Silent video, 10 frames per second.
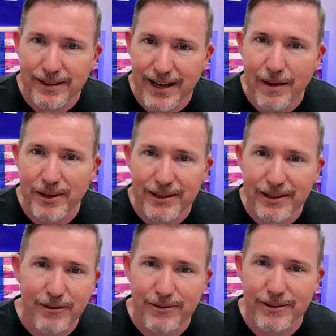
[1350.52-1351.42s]
And I've been
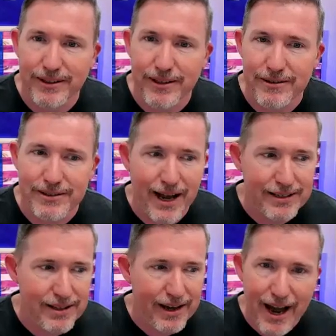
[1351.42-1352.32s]
here 30 years. And I
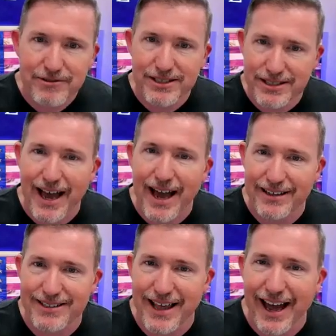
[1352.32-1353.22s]
thought, how sad
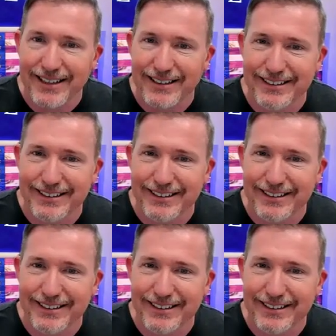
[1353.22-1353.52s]
is that?